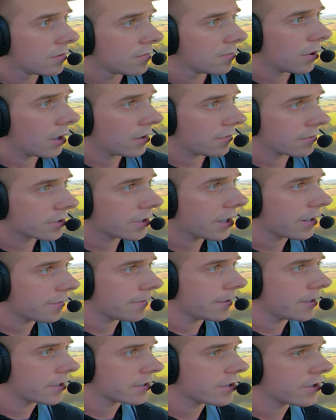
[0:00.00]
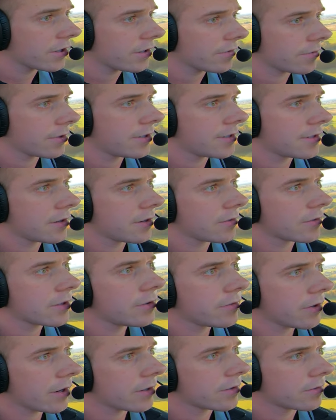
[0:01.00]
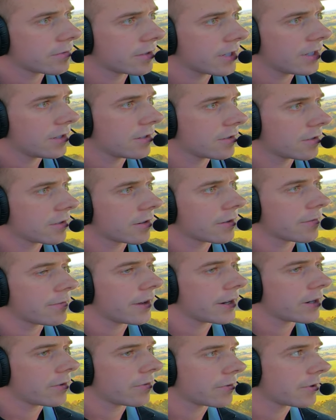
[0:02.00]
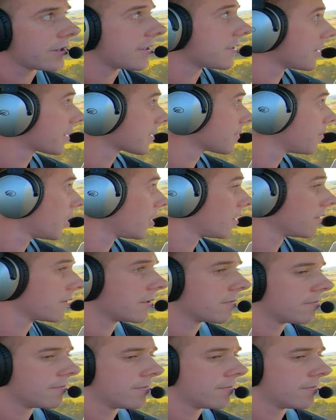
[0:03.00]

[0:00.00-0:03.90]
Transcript: Bolivar traffic, Cherokee 3029er Hotel turning final 36, Bolivar.